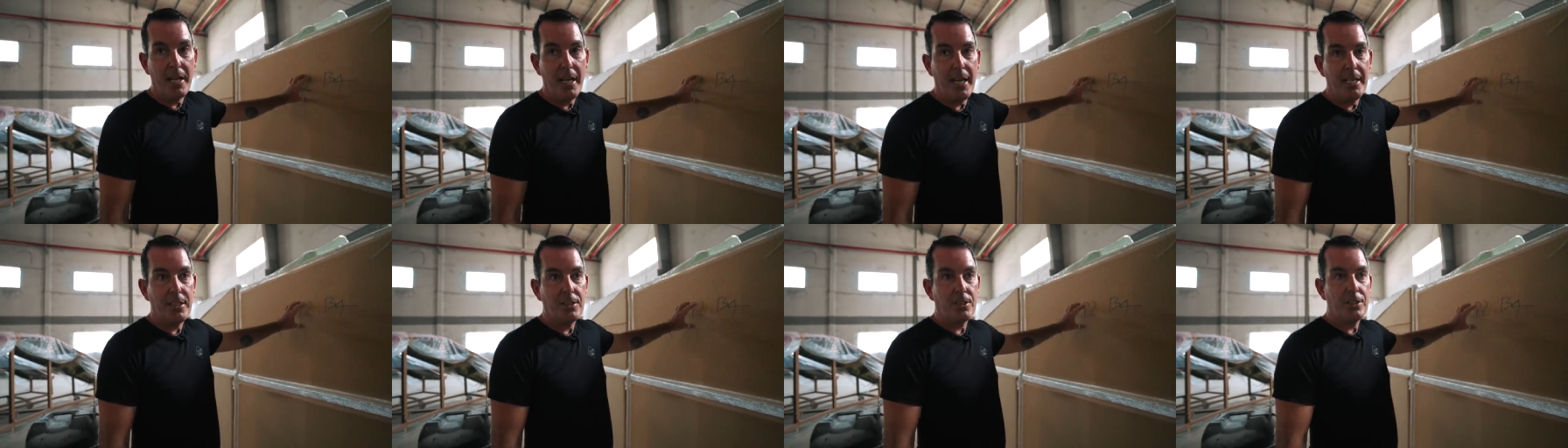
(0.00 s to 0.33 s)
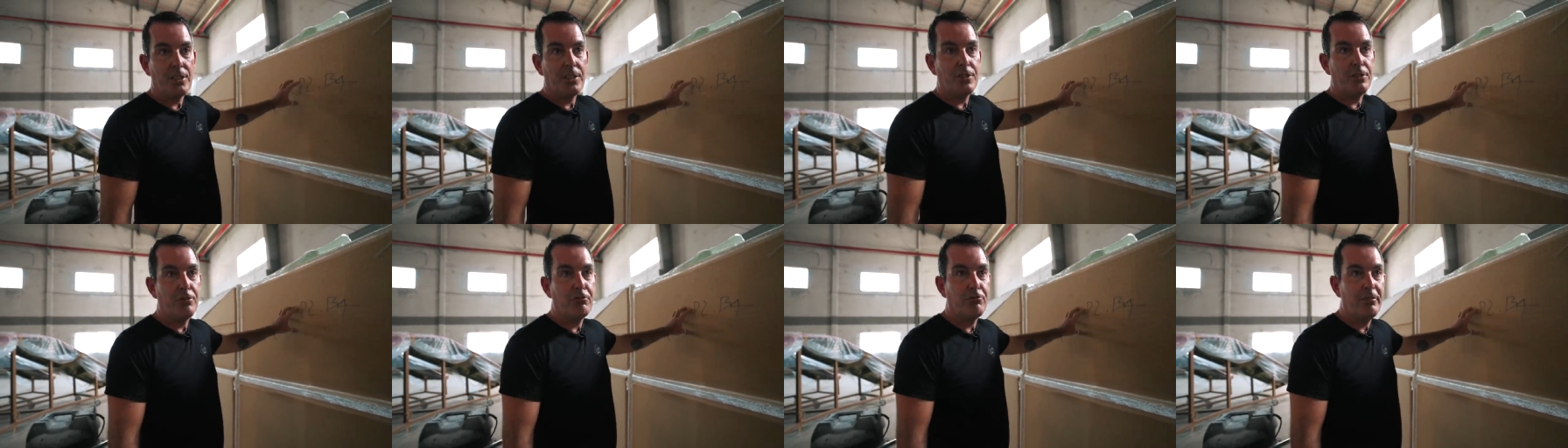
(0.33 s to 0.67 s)
it's
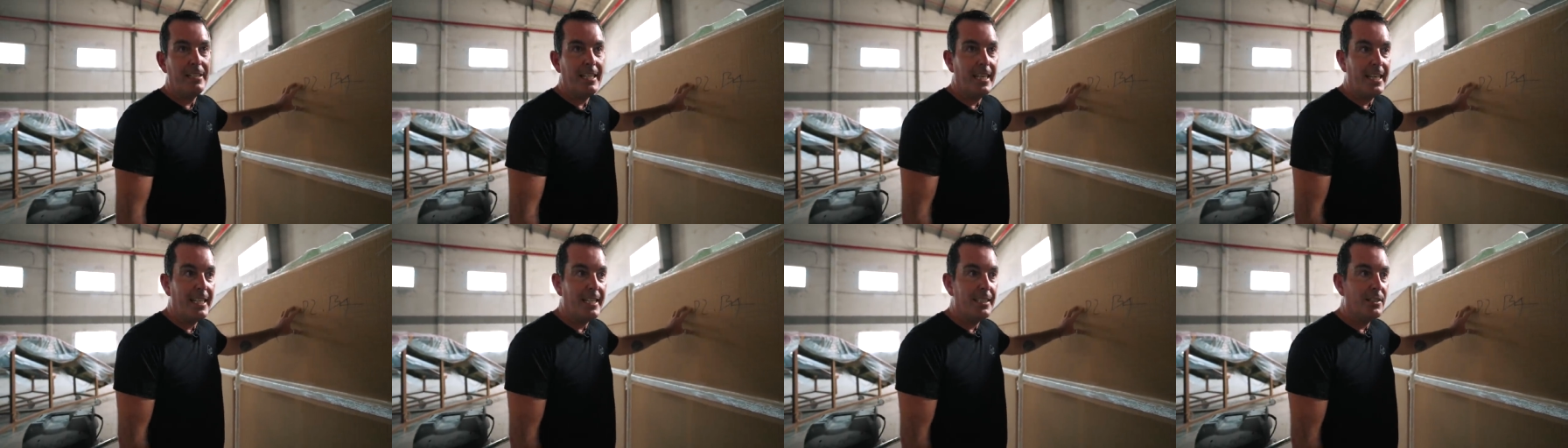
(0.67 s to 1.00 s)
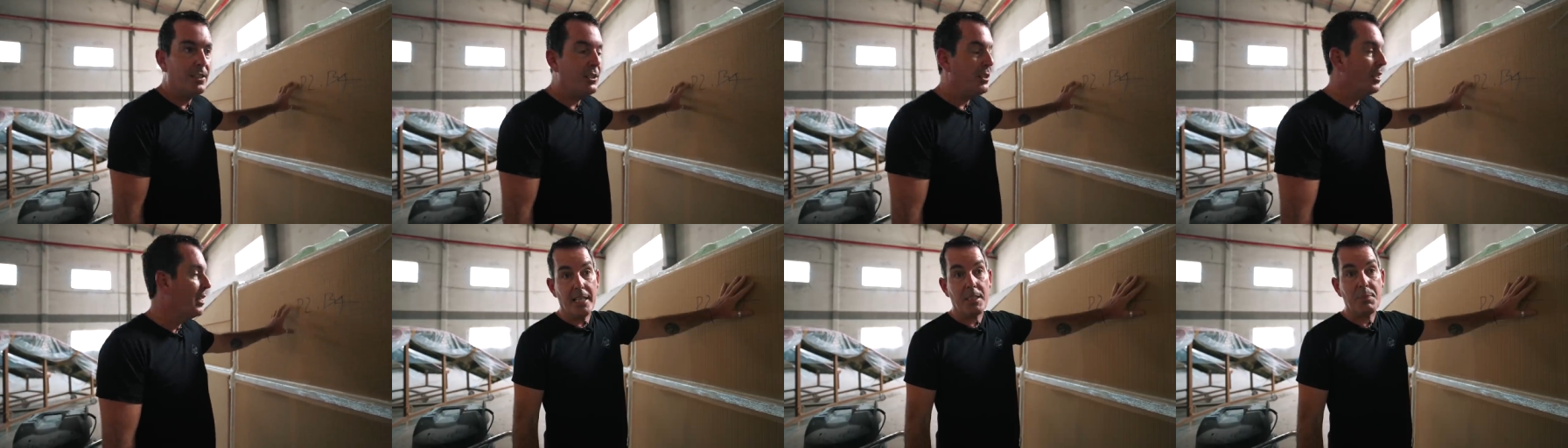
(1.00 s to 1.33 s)
to
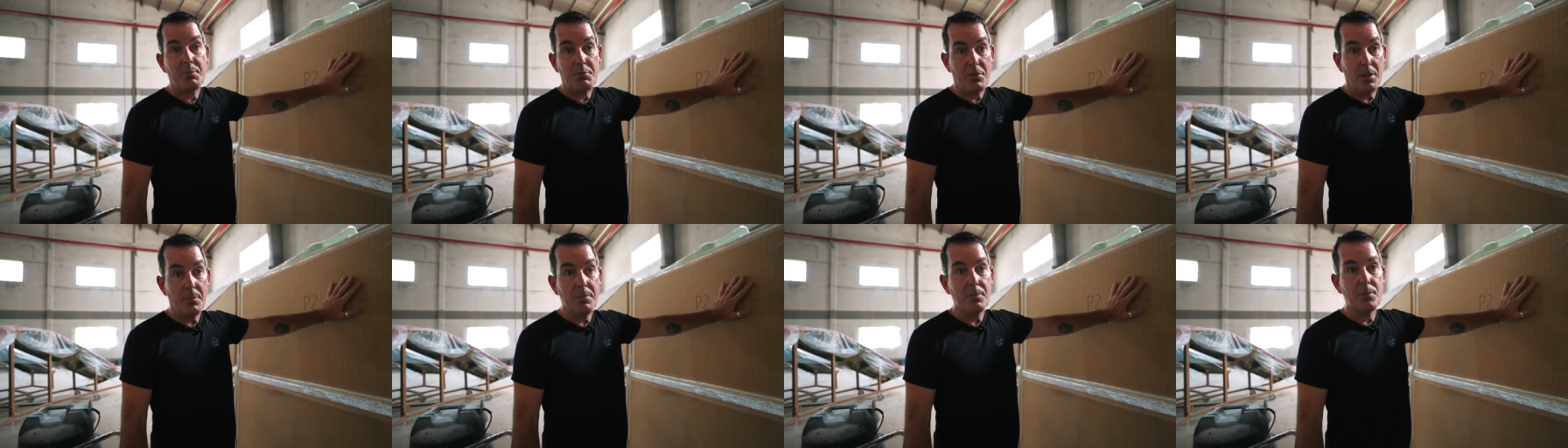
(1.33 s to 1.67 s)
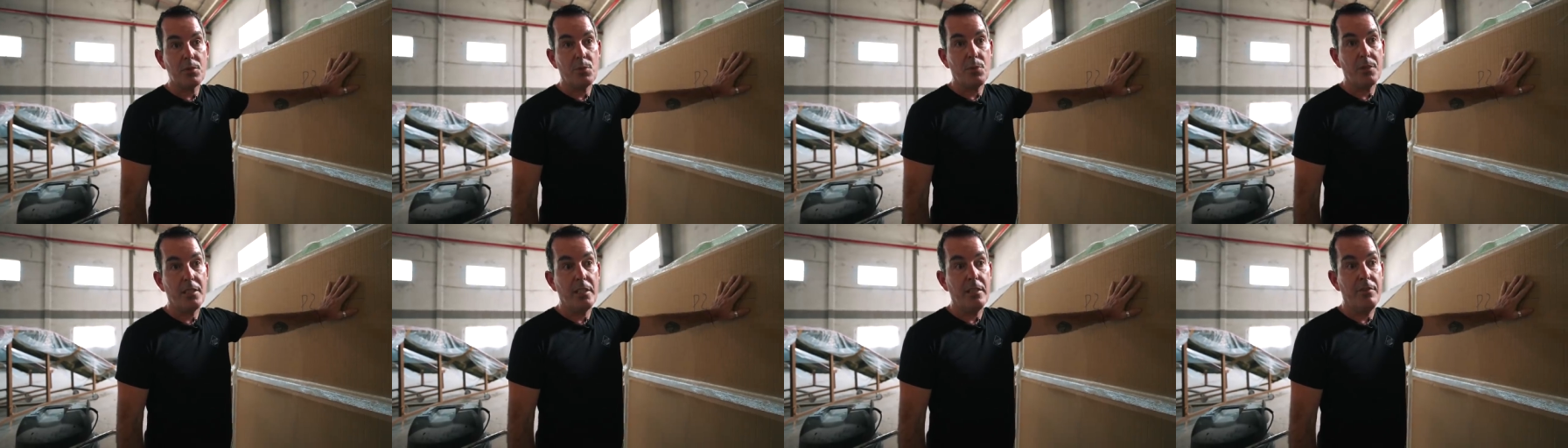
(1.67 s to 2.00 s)
create less
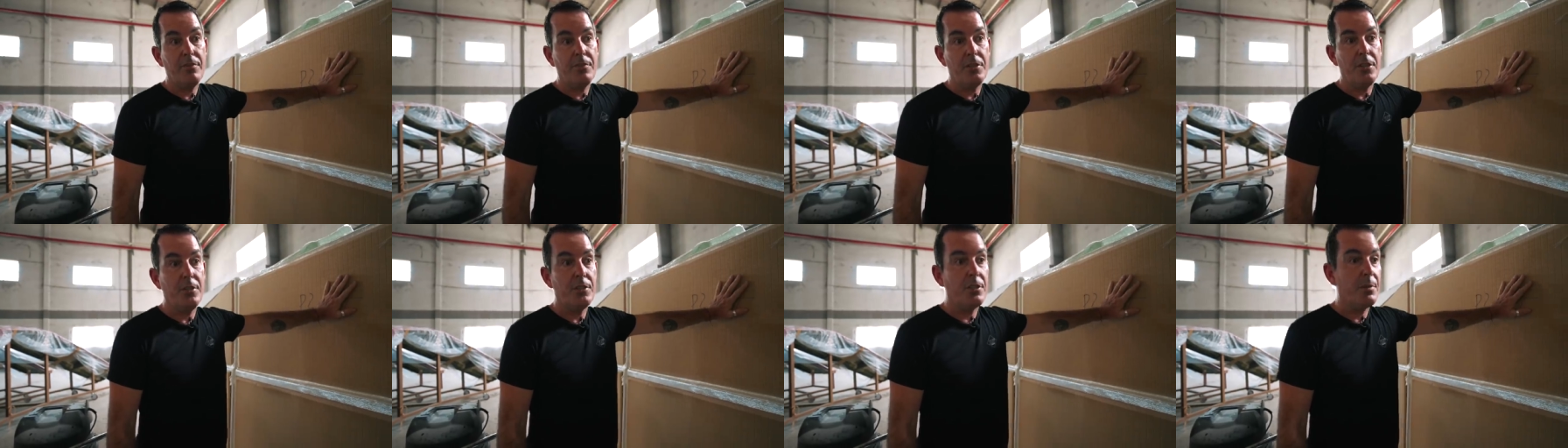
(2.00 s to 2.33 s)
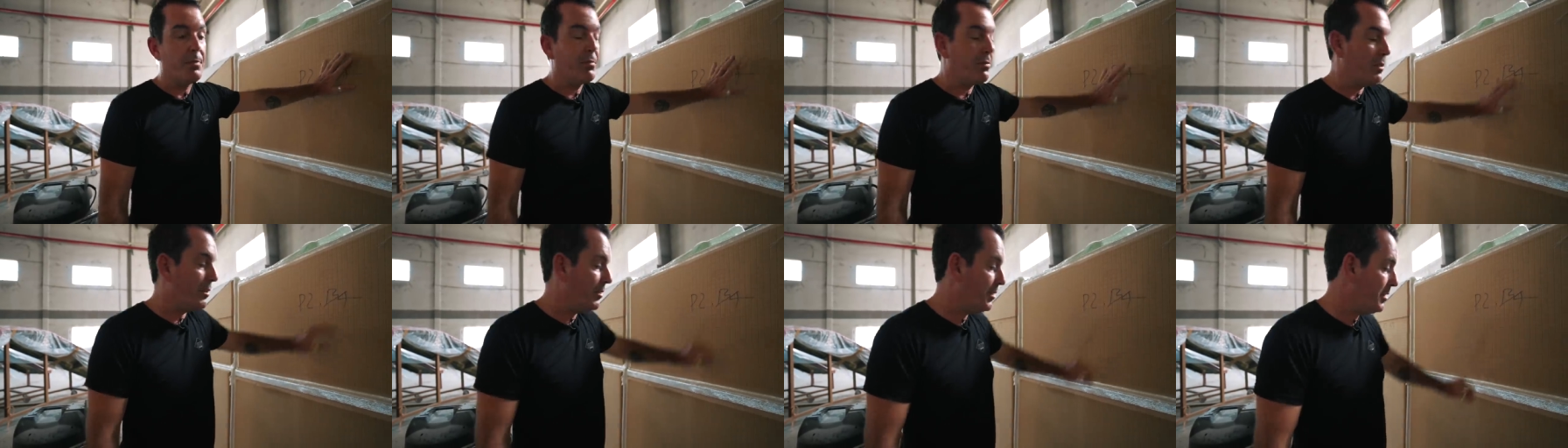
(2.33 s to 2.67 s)
problems with the
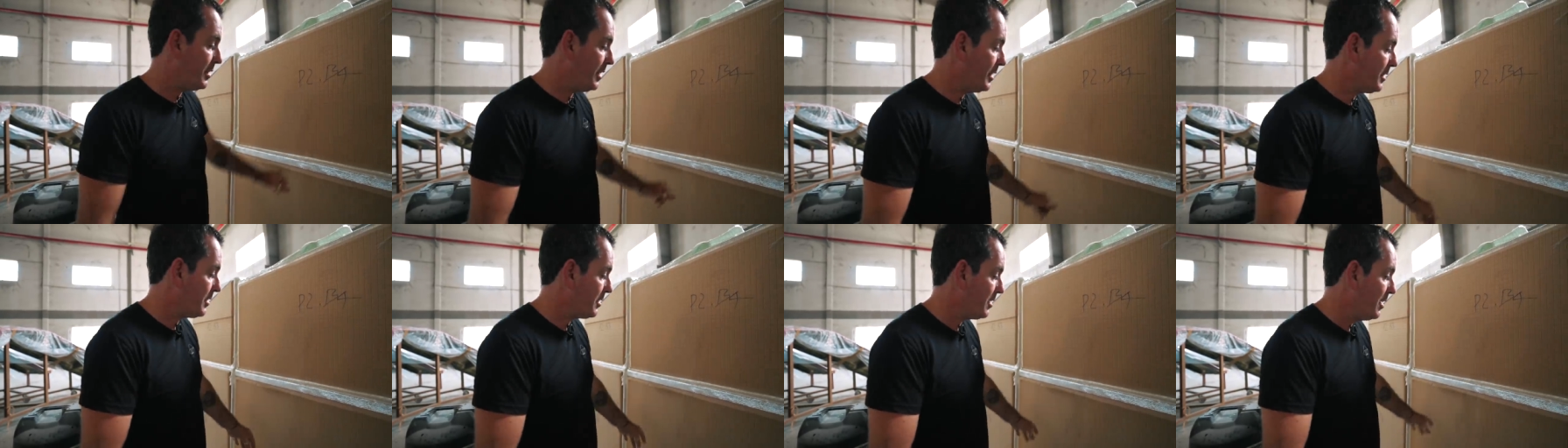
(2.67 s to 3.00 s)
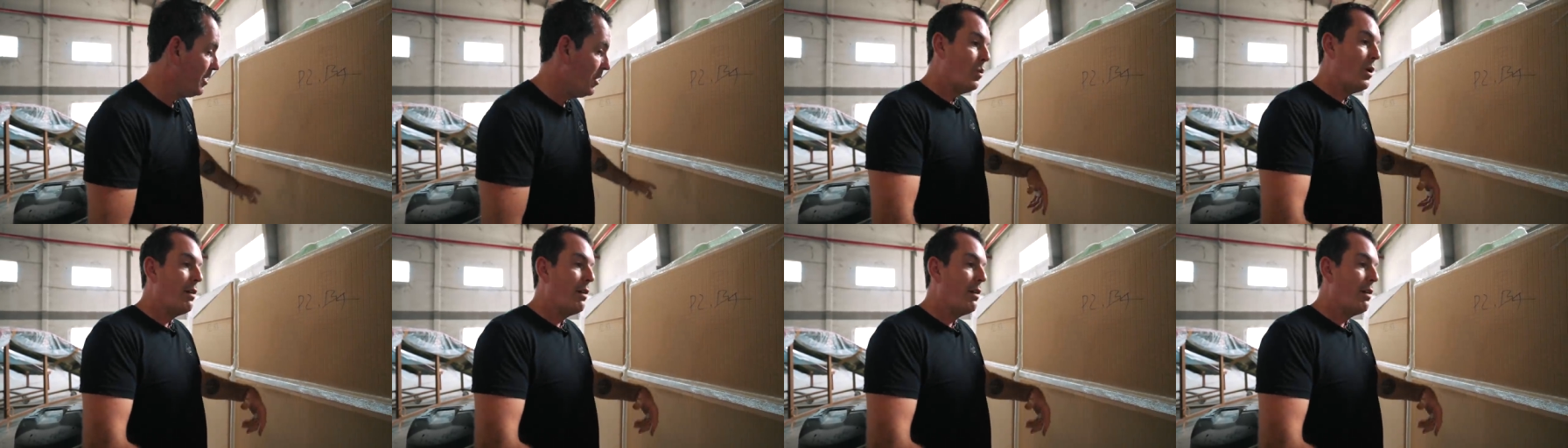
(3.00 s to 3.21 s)
infusion process.